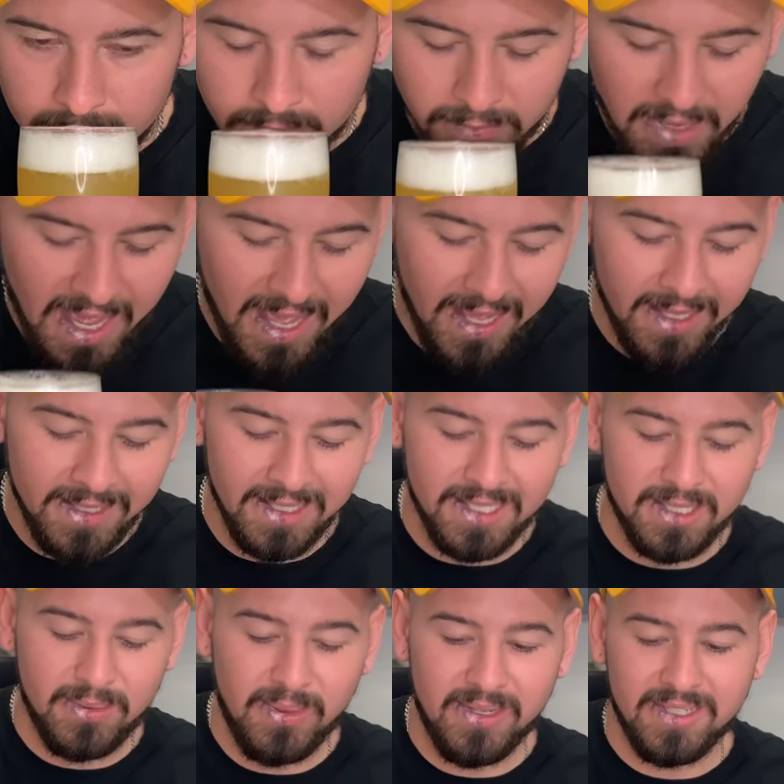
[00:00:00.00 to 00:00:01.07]
Man, that
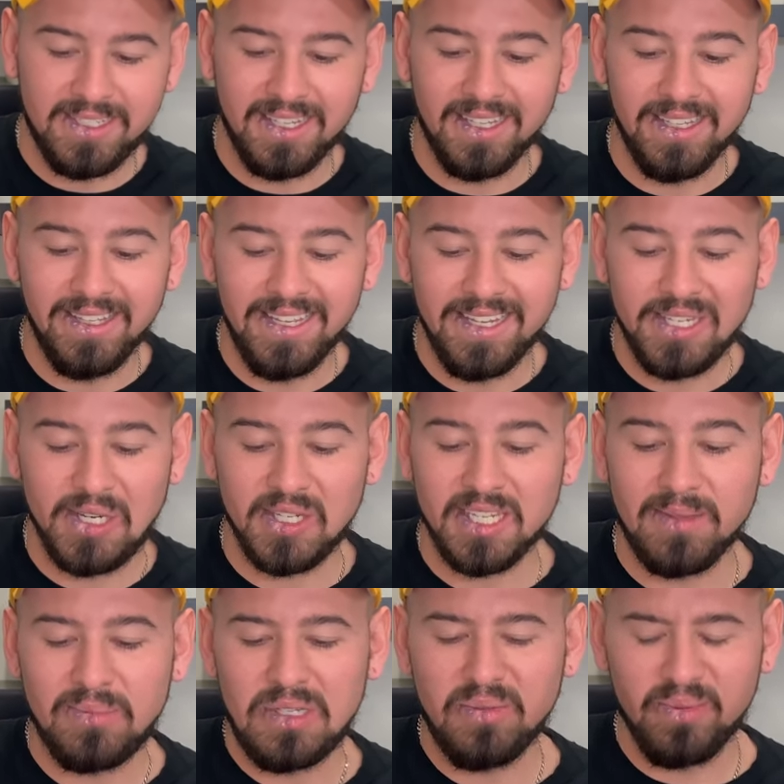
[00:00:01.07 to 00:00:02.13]
smells delicious.
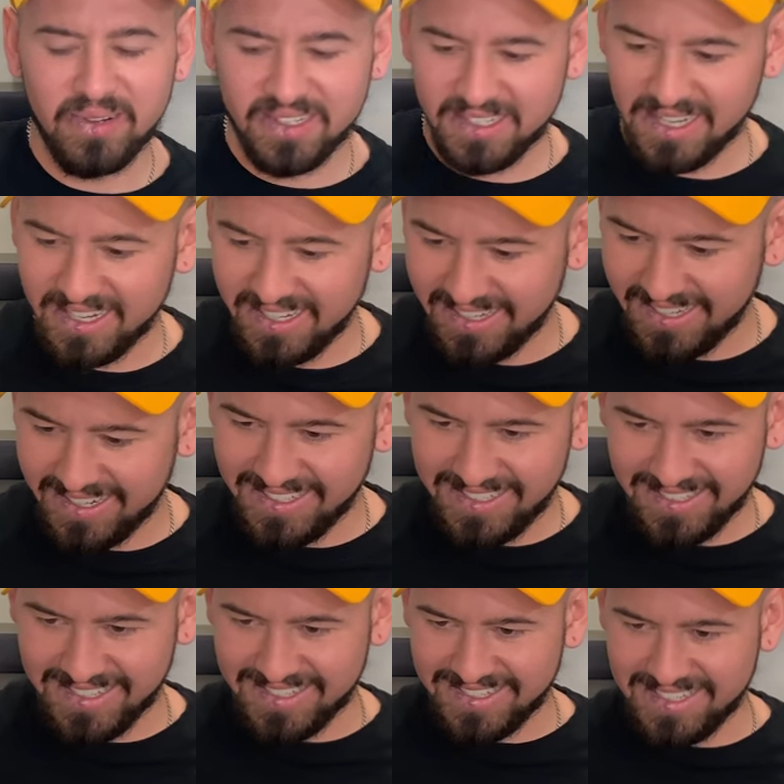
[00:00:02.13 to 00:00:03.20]
I'm super excited to get into
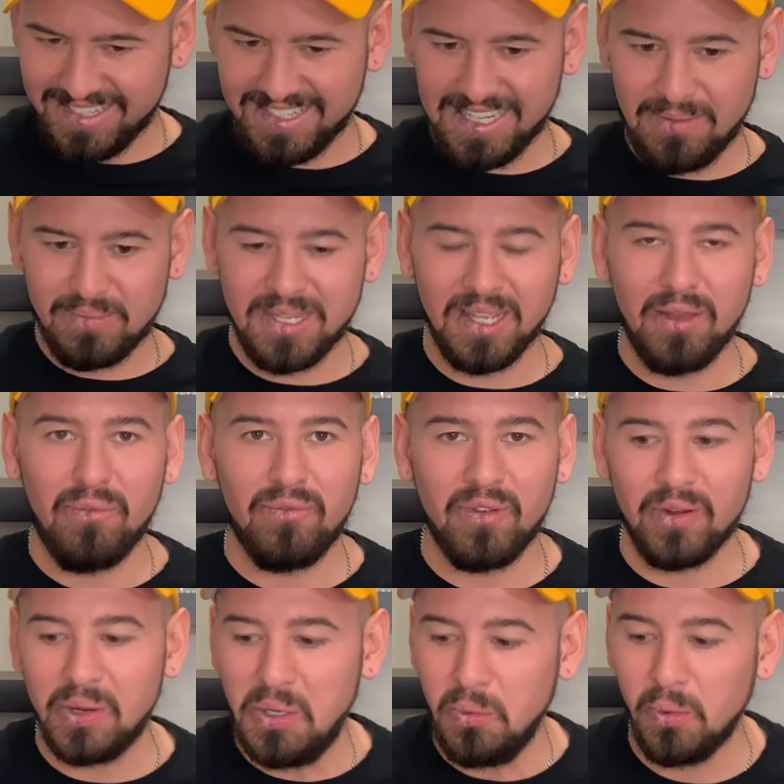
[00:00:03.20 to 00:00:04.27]
this. This seems like a
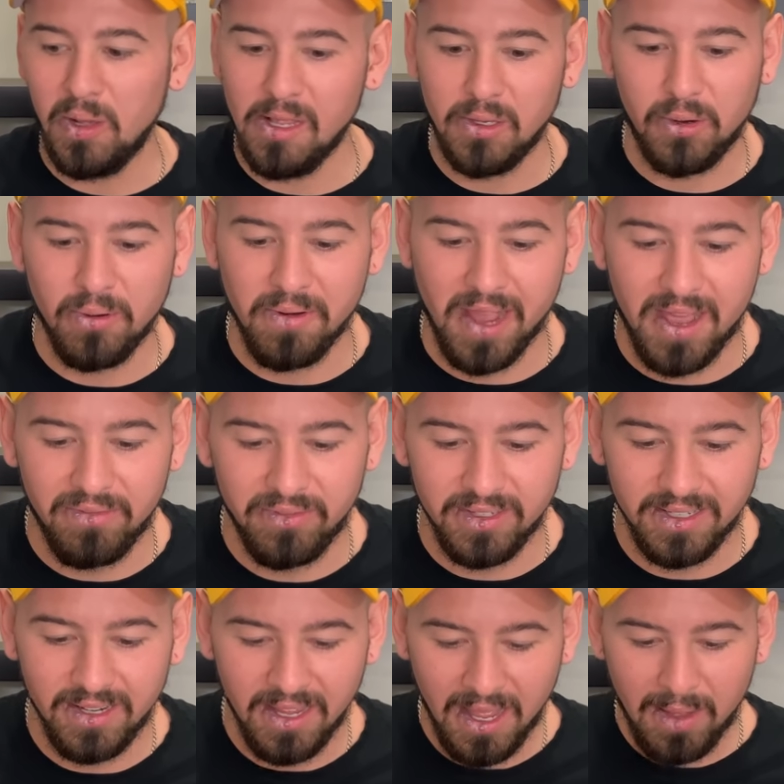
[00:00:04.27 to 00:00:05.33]
very
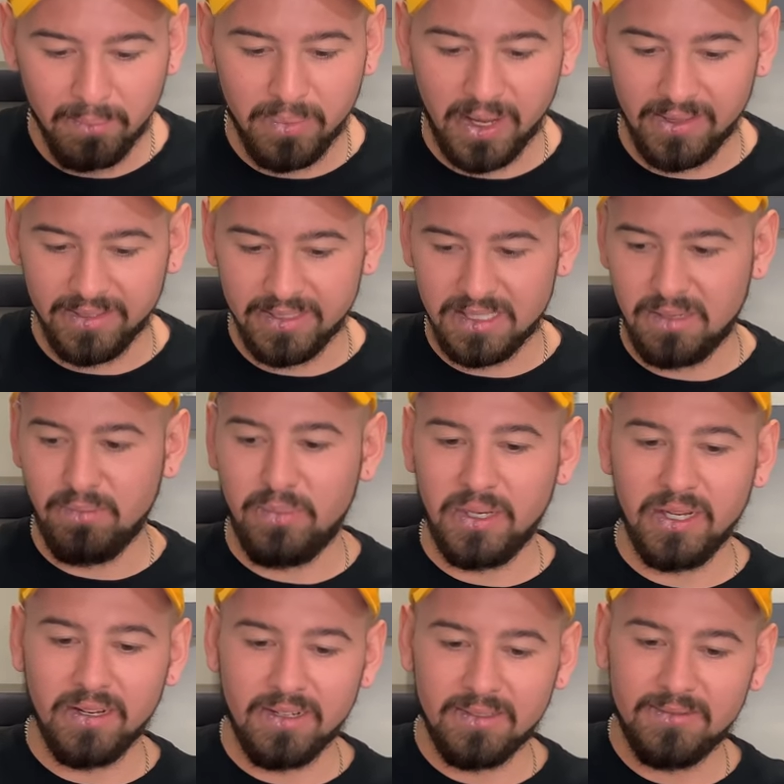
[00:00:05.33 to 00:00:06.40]
well-crafted, balanced
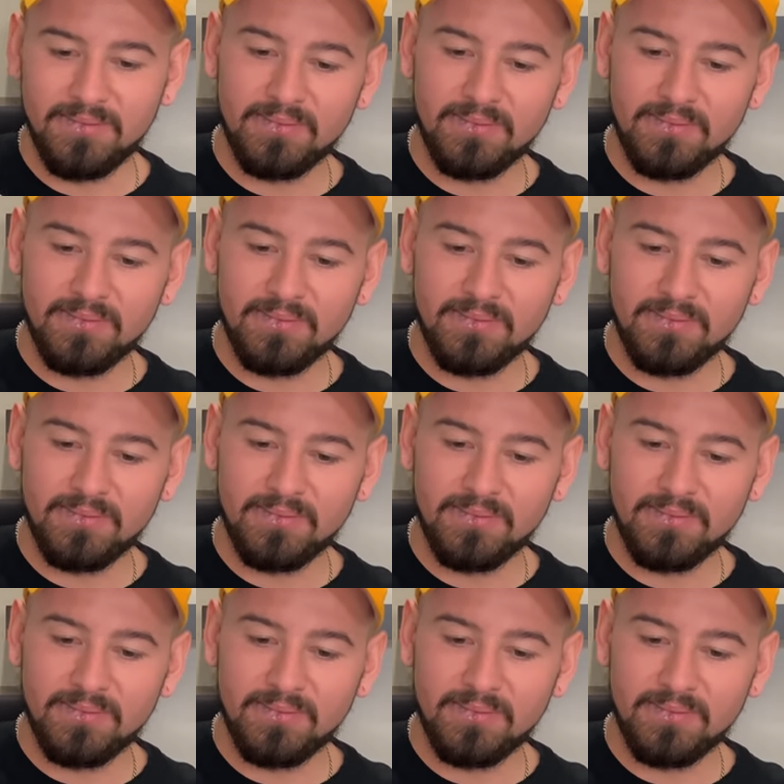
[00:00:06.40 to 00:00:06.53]
beer.